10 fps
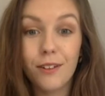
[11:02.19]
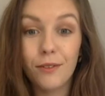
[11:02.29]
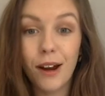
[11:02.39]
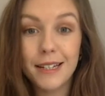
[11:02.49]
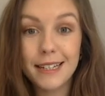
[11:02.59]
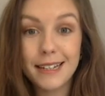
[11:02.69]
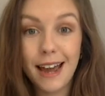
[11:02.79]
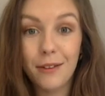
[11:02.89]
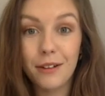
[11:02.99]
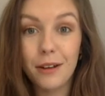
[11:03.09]
write it
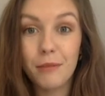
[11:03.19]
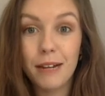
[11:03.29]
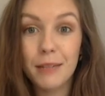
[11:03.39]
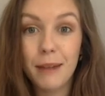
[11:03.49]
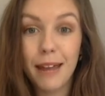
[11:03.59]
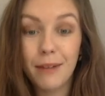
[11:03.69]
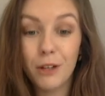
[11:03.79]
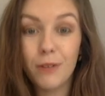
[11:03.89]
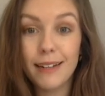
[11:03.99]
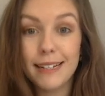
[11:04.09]
down, press play when
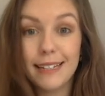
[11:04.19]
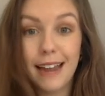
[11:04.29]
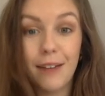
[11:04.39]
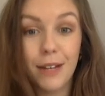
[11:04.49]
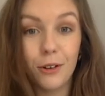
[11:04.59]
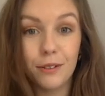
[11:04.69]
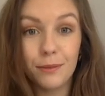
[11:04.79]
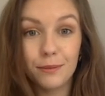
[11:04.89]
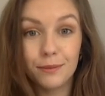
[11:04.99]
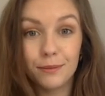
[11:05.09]
you're ready to carry on.
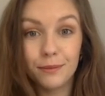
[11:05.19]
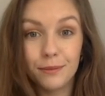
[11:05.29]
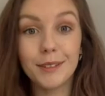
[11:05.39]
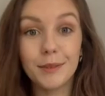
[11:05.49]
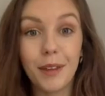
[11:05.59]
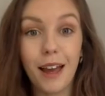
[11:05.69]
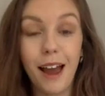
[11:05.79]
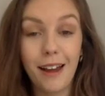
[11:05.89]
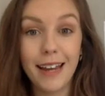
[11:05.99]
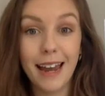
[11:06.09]

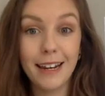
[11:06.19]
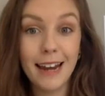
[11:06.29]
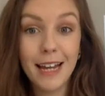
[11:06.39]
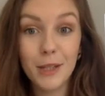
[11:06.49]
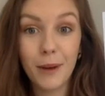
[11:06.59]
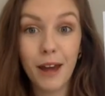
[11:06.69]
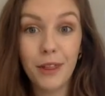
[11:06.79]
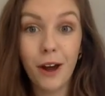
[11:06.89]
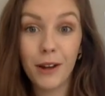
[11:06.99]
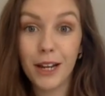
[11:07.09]
Okay, the next word
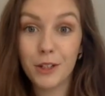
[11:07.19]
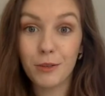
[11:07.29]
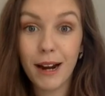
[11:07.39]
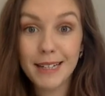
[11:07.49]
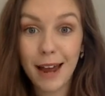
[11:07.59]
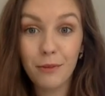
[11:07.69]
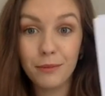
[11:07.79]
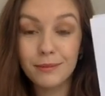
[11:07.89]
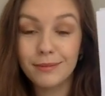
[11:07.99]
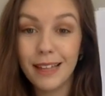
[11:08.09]
that I'd like to write down
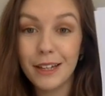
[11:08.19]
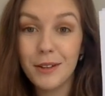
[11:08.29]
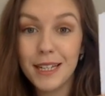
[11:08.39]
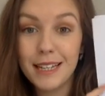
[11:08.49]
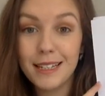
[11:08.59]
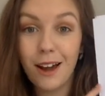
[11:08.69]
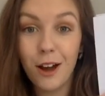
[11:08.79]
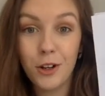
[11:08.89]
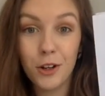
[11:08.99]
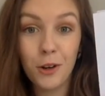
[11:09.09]
that uses
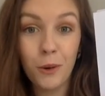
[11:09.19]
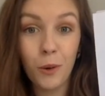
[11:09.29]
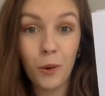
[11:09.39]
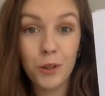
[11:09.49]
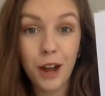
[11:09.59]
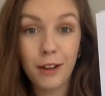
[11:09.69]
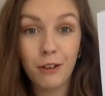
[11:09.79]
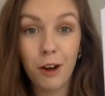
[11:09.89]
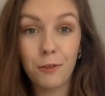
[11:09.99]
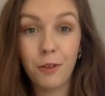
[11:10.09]
our new OR
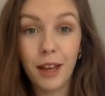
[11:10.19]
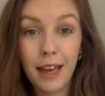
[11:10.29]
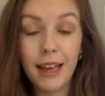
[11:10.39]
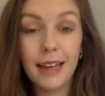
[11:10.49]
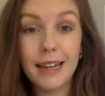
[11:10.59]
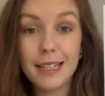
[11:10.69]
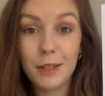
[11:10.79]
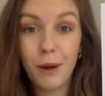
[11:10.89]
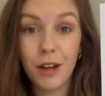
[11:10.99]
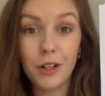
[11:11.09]
digraph is the
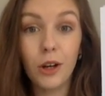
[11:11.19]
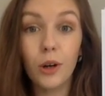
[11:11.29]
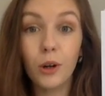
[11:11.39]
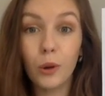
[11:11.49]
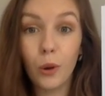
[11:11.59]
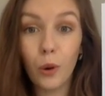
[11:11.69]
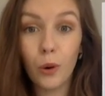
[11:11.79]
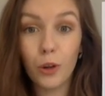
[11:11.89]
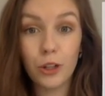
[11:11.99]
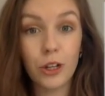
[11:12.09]
word
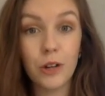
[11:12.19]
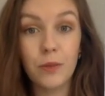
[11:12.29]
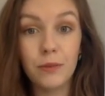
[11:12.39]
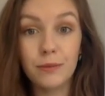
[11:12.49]
caution.